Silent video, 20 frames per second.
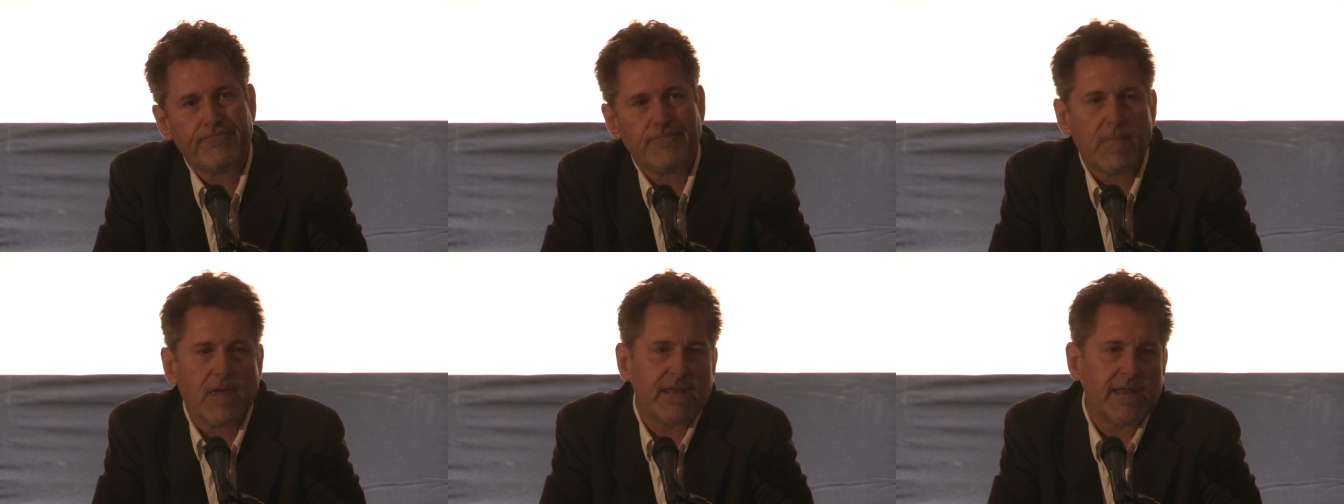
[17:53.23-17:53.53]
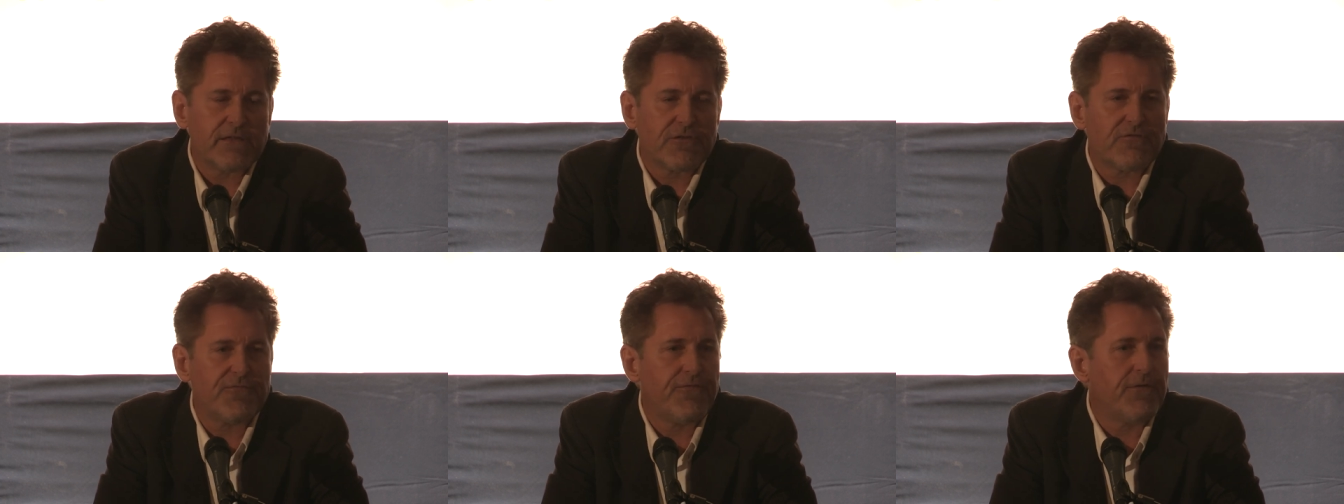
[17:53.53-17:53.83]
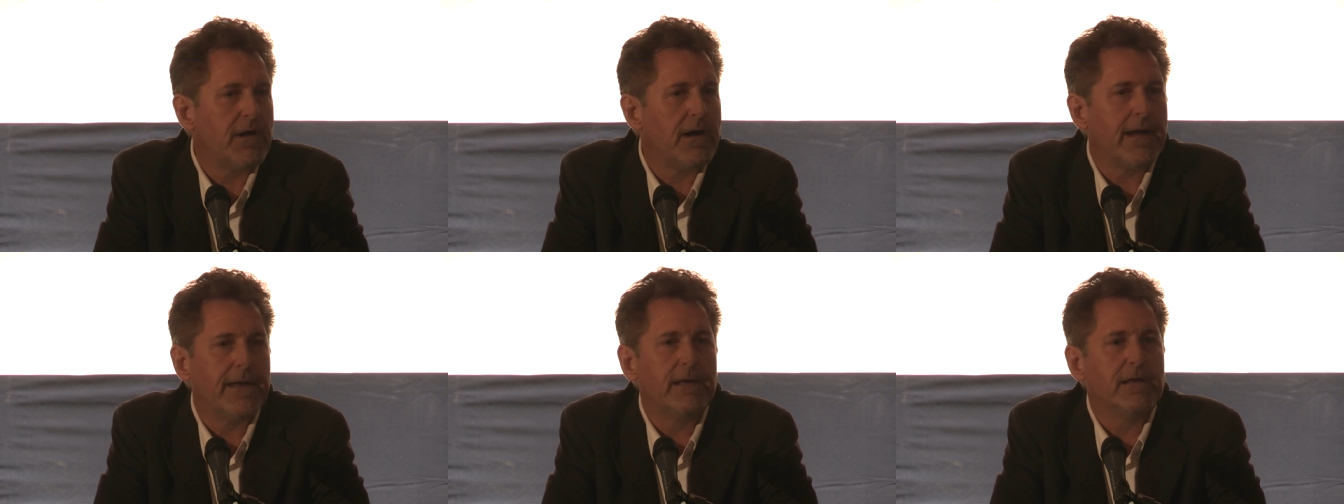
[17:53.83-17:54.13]
And that's
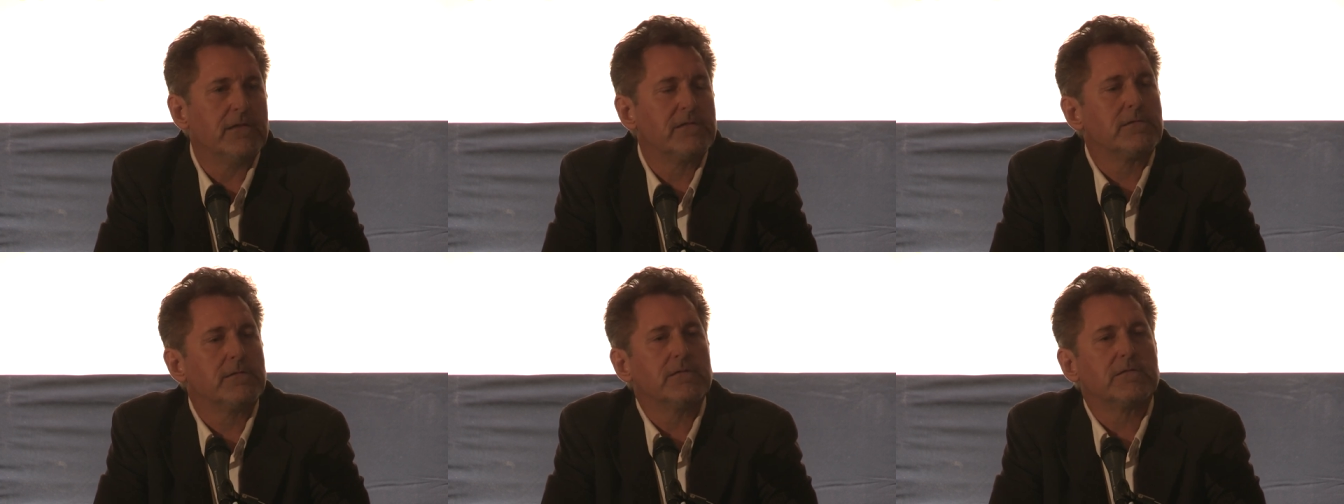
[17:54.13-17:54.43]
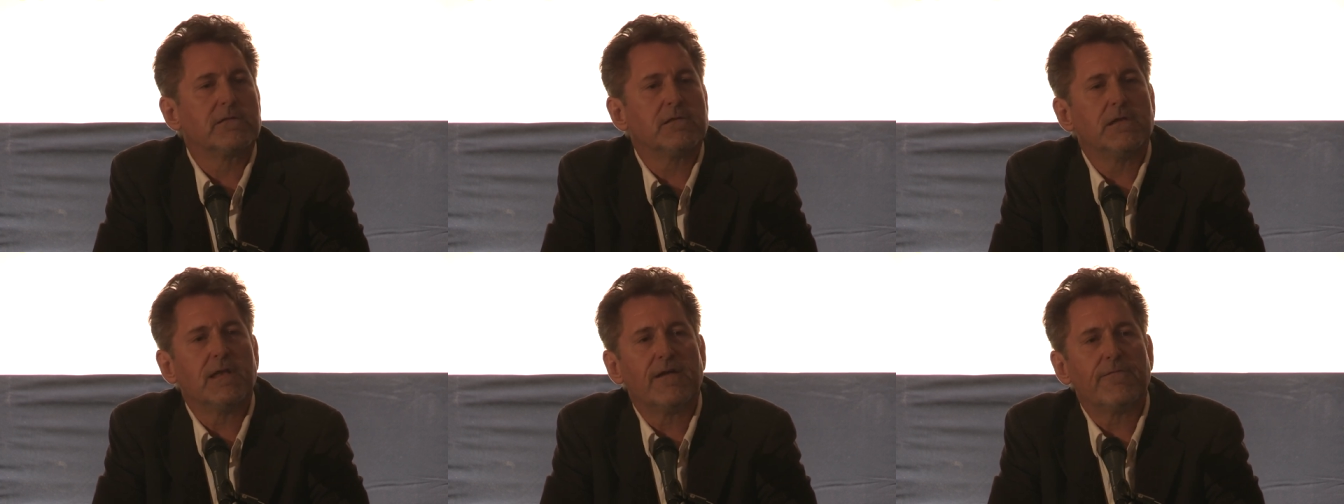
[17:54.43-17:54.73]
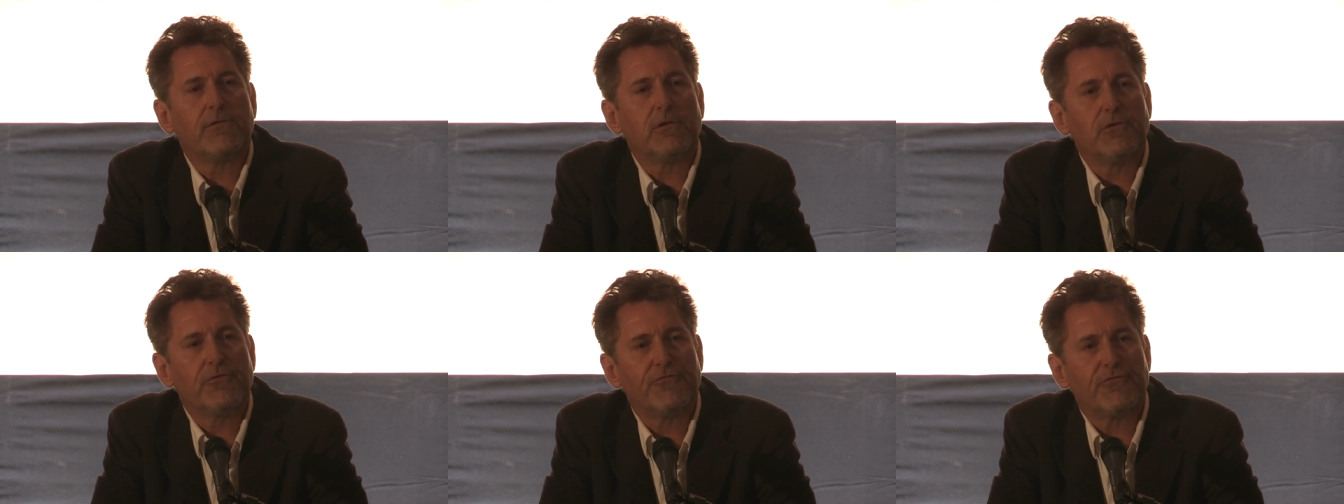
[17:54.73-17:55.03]
fine, it's, it's an
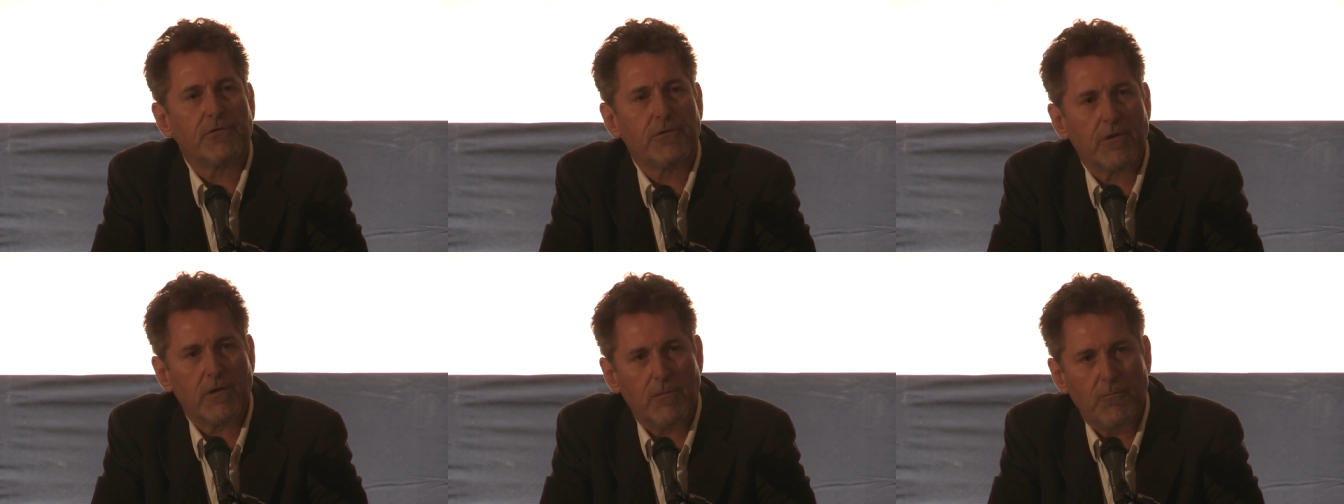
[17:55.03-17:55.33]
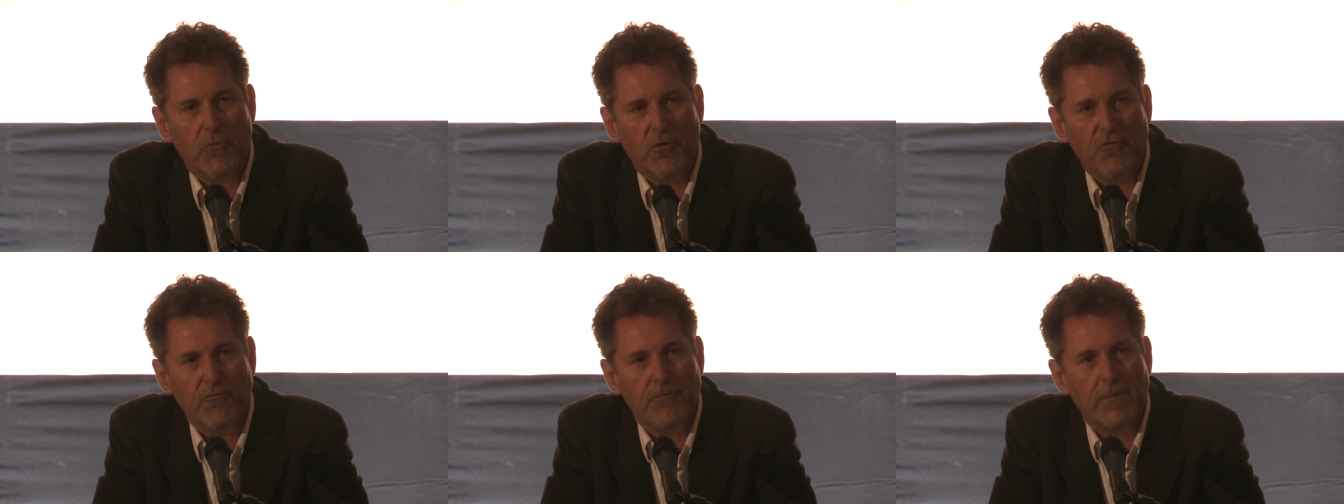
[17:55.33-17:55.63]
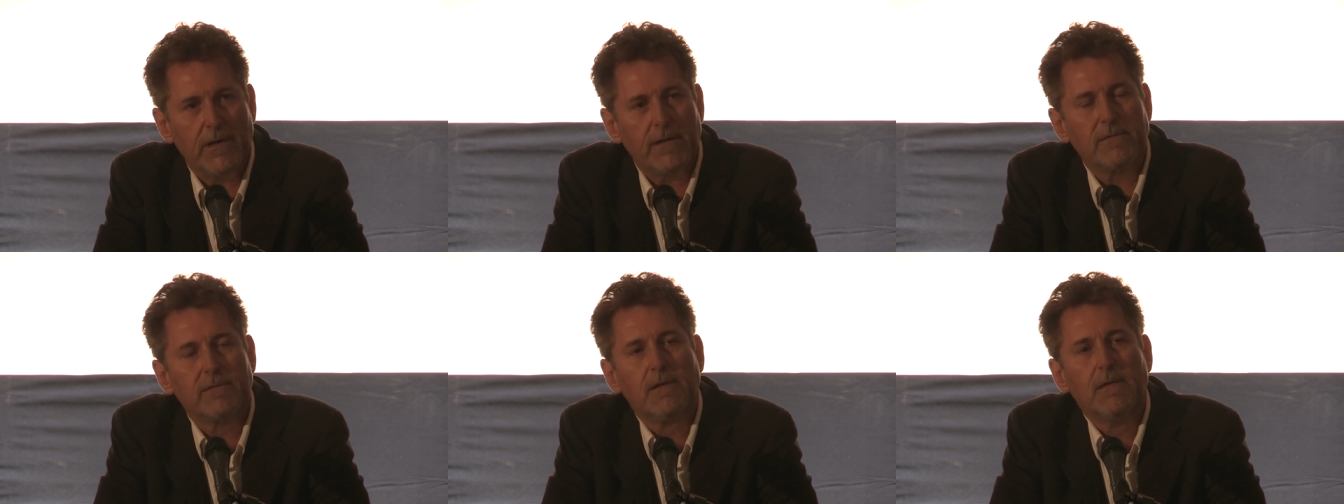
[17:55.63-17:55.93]
evolutionary
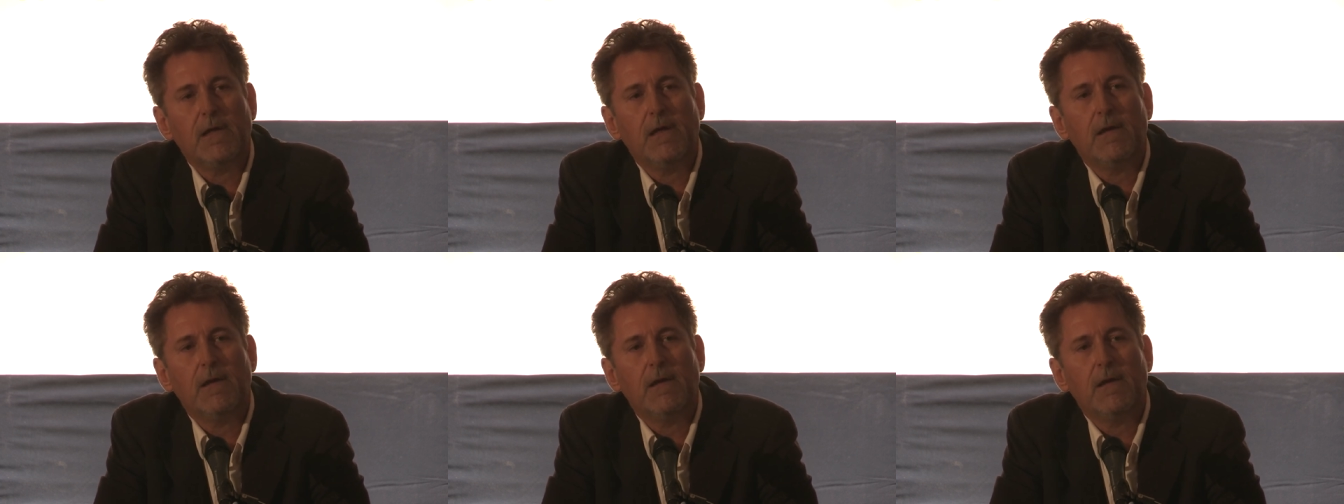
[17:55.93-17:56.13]
movement.